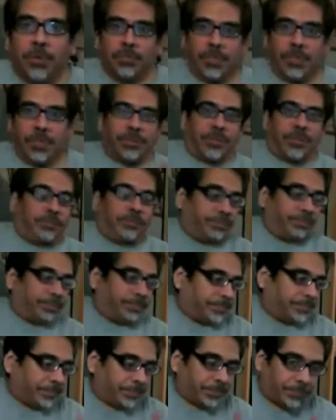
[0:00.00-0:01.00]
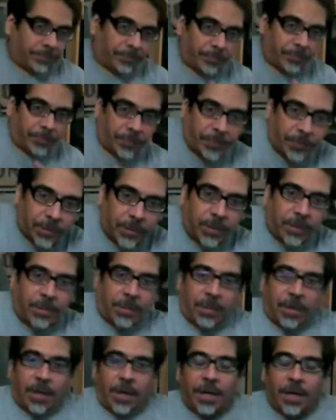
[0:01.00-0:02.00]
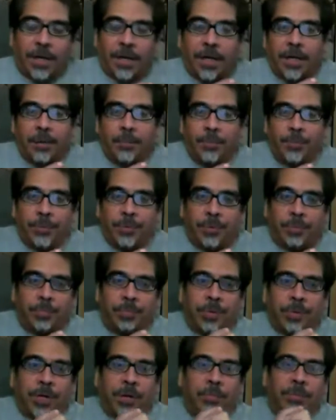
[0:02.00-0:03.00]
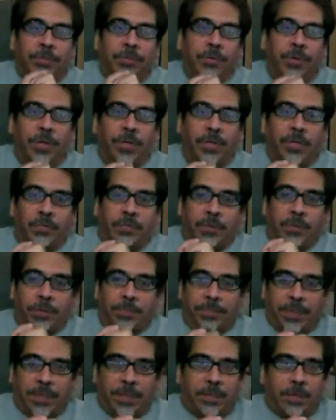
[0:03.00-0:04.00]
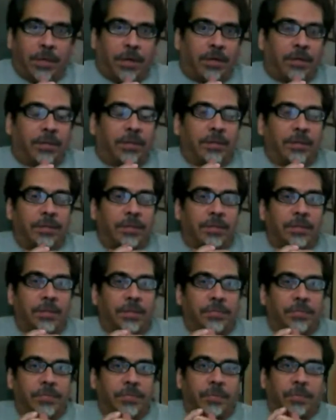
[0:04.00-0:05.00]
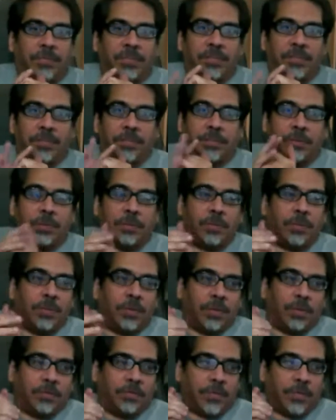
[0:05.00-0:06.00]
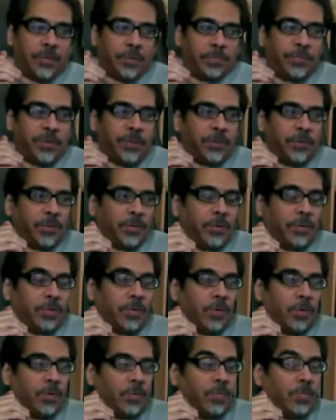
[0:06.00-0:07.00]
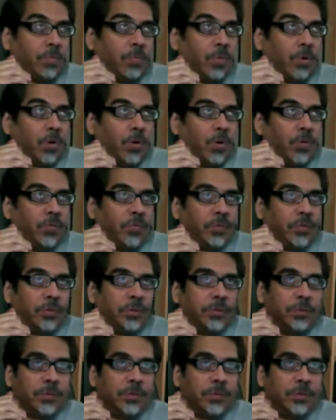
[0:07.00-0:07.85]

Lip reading: much it. I will probably try to give an update on this, even though it'll be over.